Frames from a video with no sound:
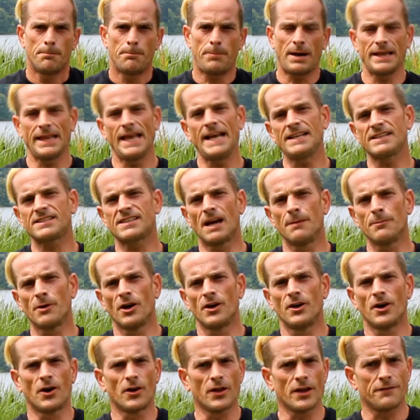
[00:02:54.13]
By late summer
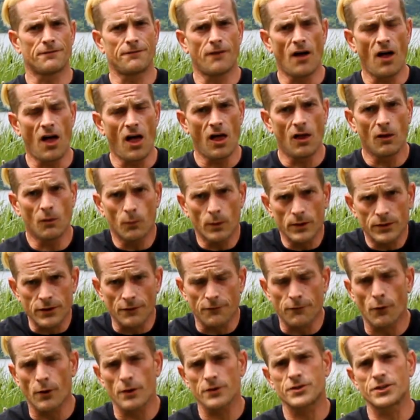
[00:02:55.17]
and early fall, with the
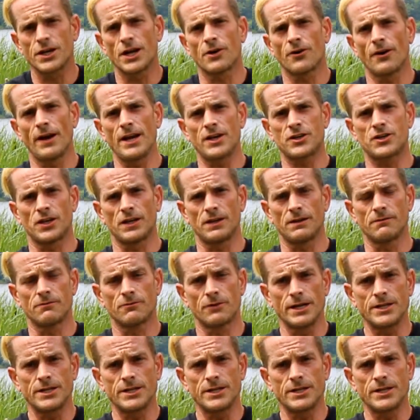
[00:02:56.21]
fourth generation